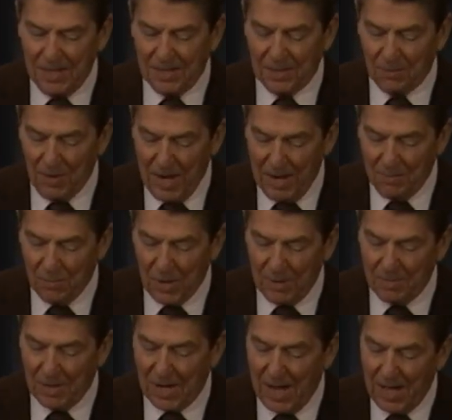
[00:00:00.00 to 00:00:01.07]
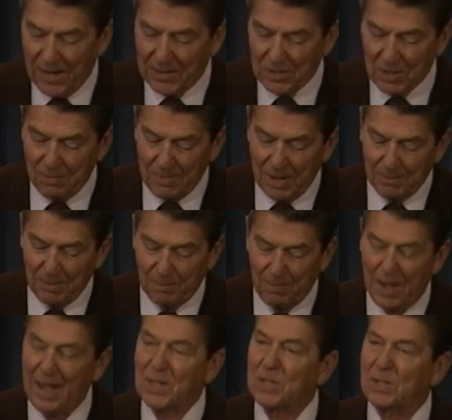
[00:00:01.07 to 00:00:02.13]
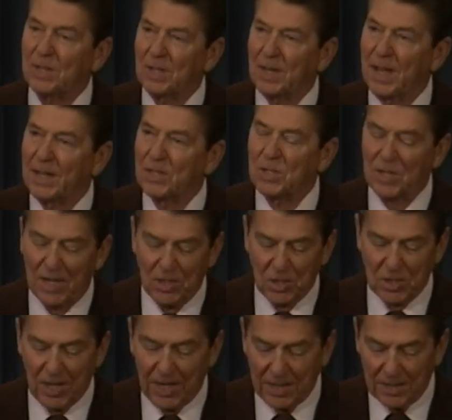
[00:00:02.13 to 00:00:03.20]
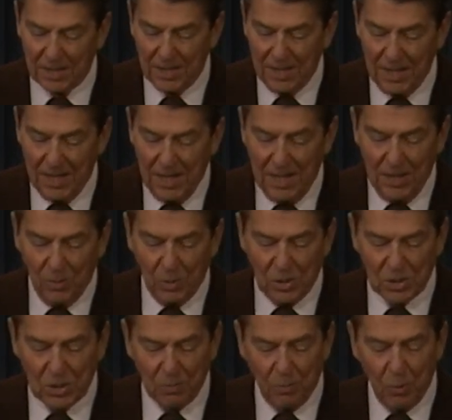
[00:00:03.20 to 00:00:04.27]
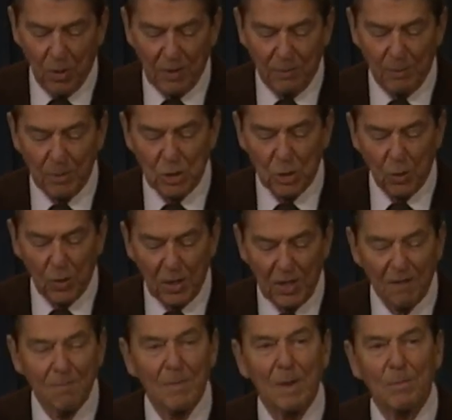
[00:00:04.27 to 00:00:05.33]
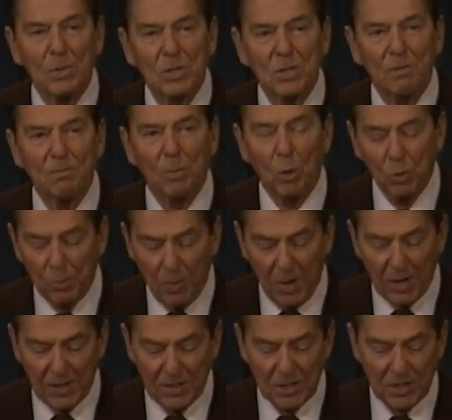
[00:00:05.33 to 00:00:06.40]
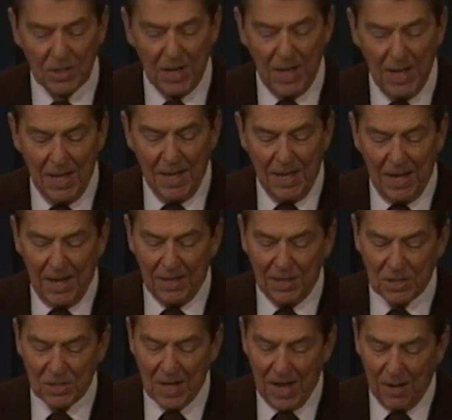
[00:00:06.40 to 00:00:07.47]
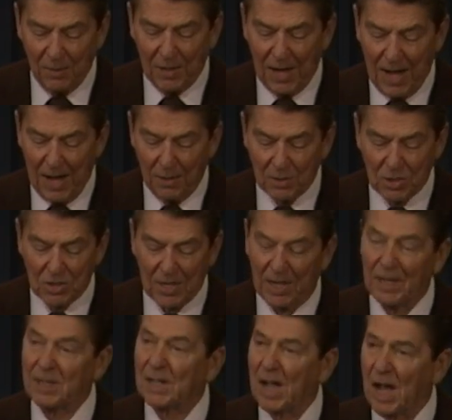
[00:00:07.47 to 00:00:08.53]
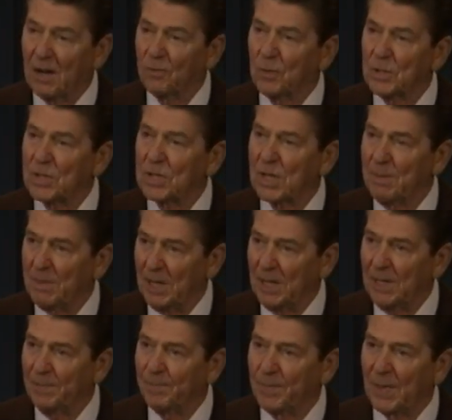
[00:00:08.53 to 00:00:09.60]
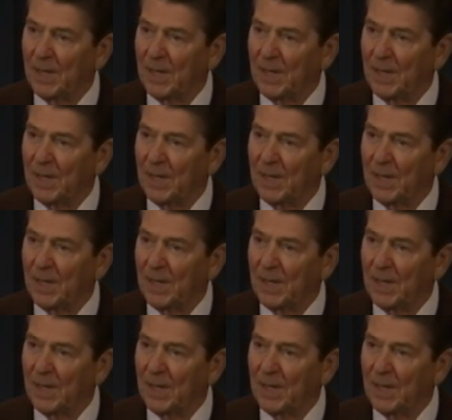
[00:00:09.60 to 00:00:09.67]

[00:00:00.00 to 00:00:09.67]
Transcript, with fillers: The Gramm-Rudman-Hollings amendment passed the United States Senate with the support of a majority of members of both parties and is now in a House-Senate conference committee.